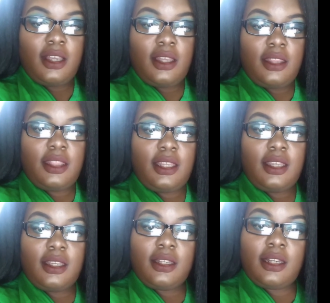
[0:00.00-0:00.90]

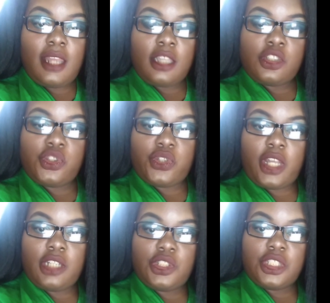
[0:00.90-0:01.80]
The next
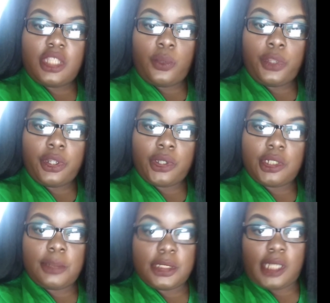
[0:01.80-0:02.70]
strategy that we are going to
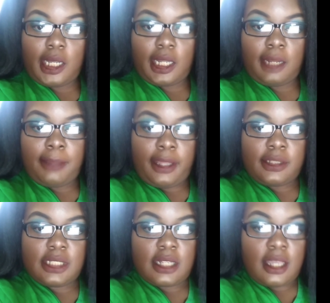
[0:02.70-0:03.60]
be talking about today